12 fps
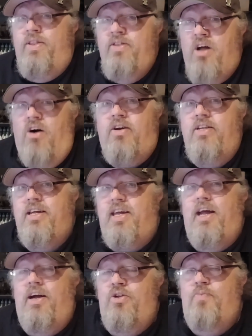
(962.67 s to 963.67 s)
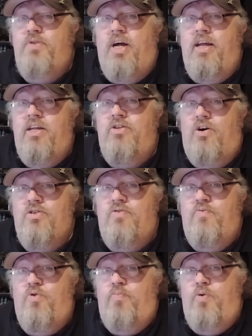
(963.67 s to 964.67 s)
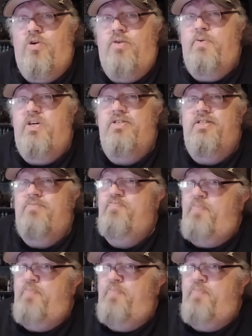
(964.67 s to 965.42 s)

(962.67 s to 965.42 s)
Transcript: not going to get an updated Dogs of War book because